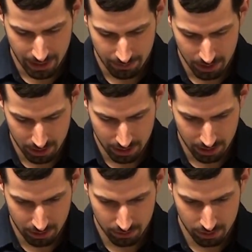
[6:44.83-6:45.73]
I'm going to
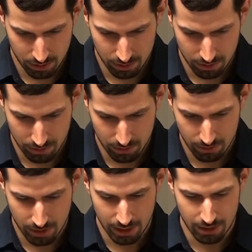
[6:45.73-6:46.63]
go to
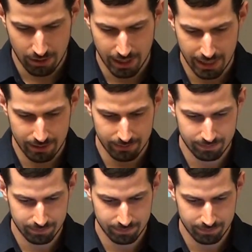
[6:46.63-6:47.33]
the internet.